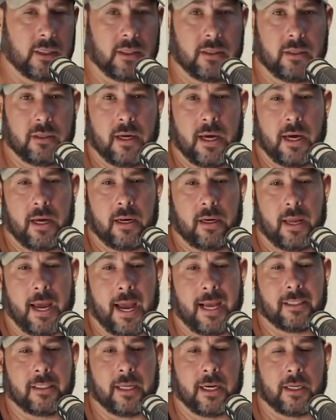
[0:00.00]
And
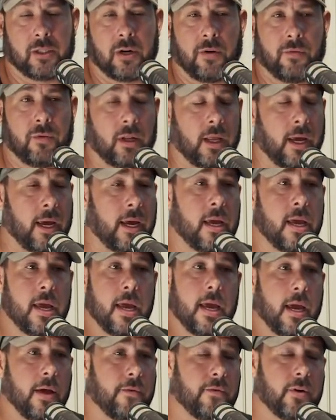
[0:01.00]
Aztec Chevrolet,
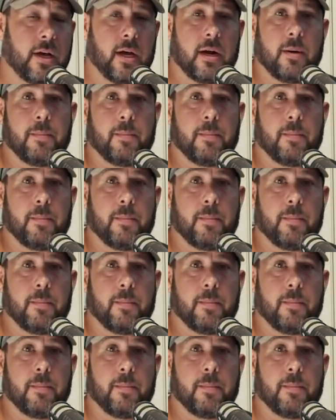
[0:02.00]
if you're going